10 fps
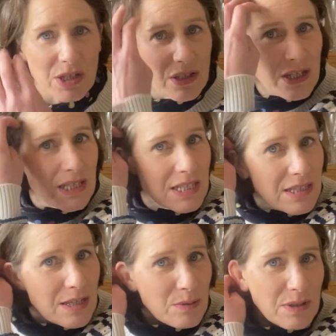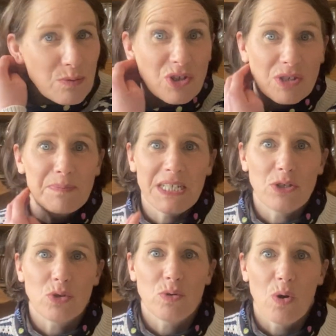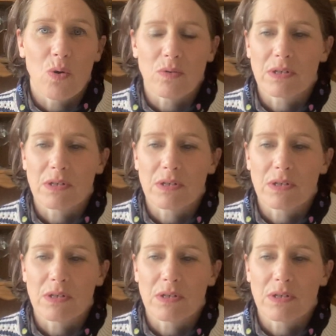because I think that it would just be too long,